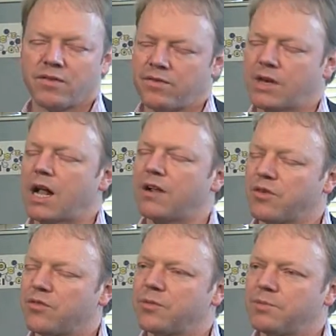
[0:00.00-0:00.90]
the half
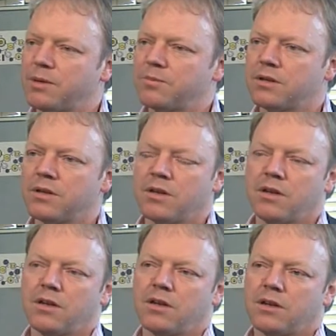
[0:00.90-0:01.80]
of the people
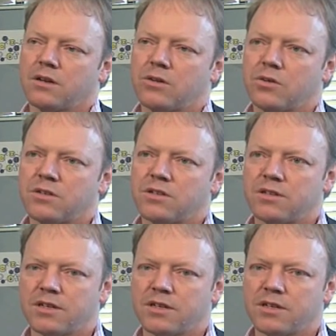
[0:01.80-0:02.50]
could